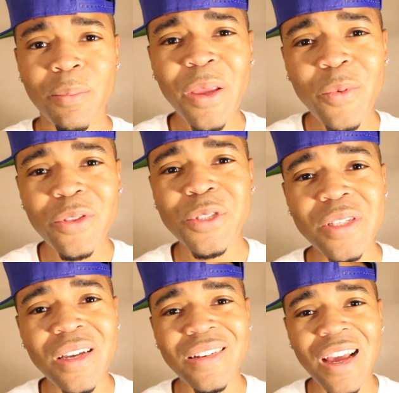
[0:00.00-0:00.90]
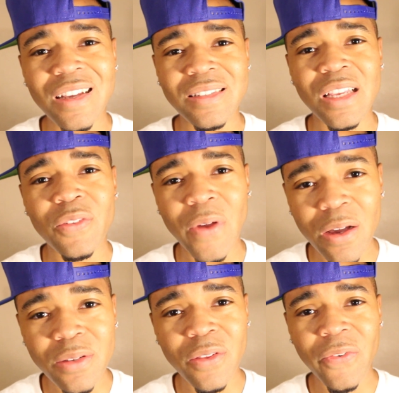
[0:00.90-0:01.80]
Mayweather just gonna knock himself
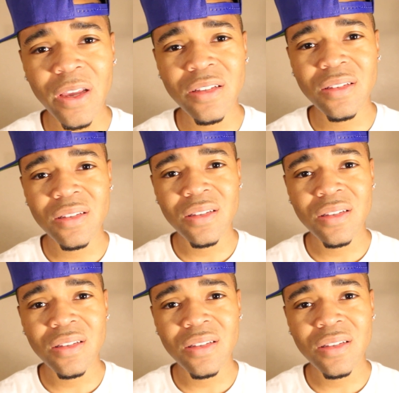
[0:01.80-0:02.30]
out in the fight?